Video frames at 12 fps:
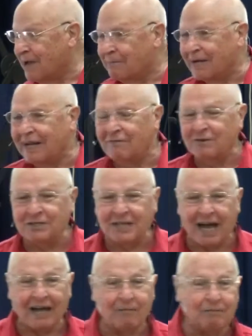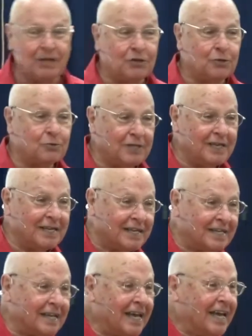But every time that you did
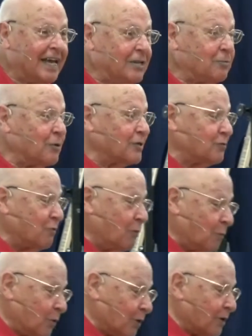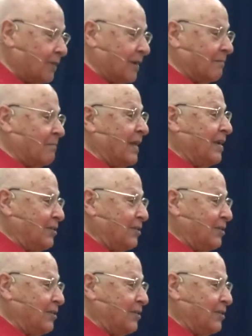it, it was rewarding.